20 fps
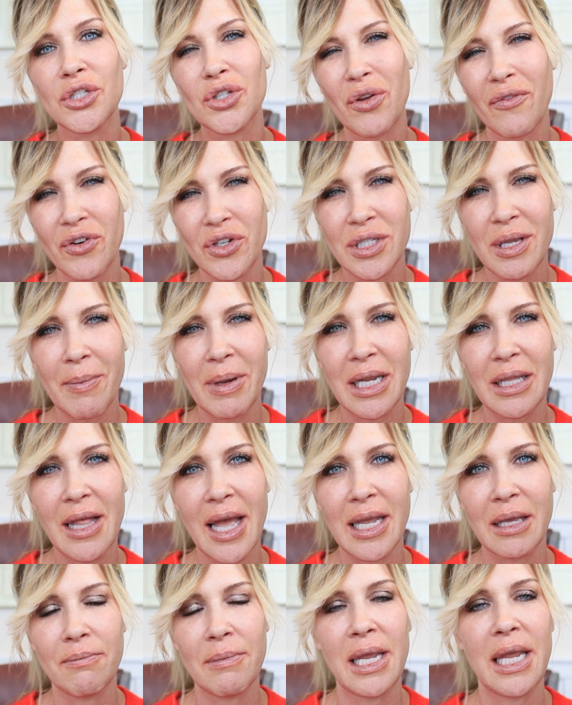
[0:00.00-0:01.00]
So if you're somebody
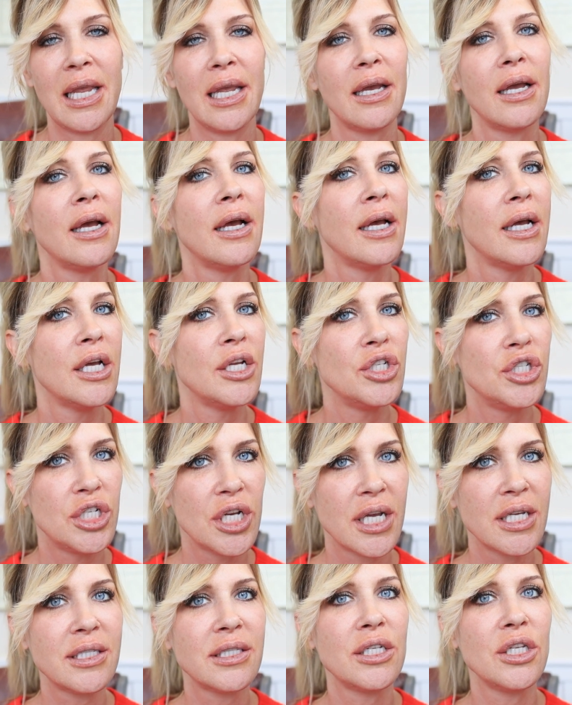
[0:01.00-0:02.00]
like me,
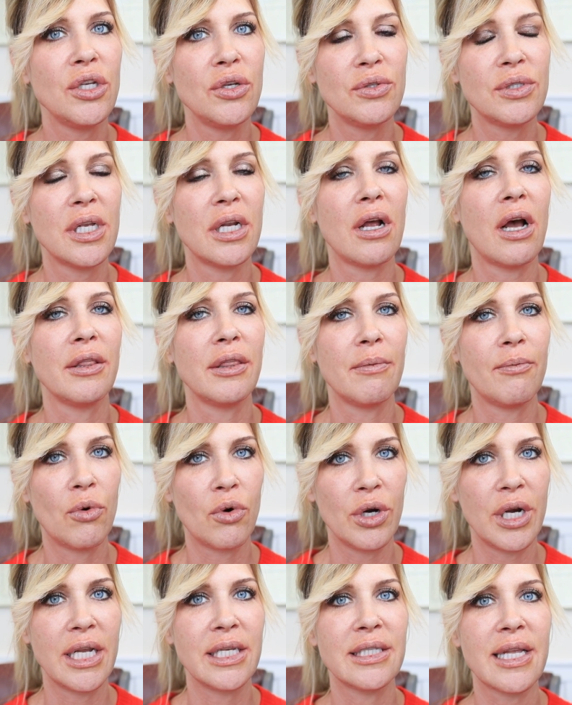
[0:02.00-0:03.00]
just use it on the
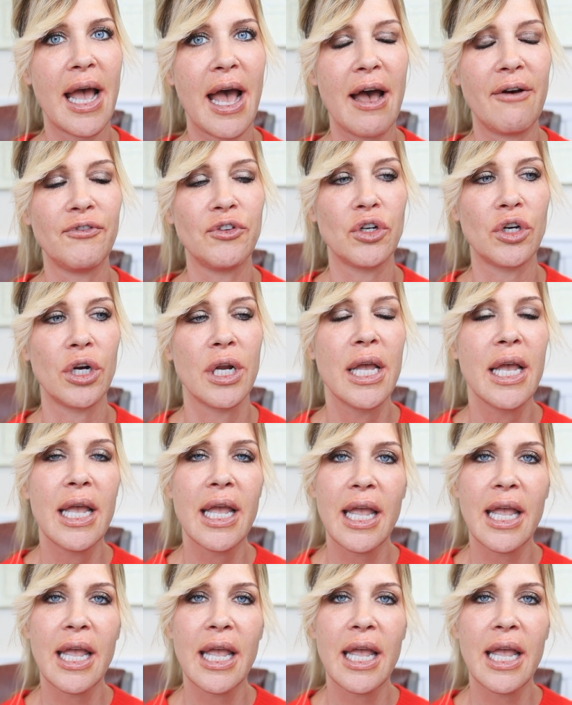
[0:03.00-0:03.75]
mornings after.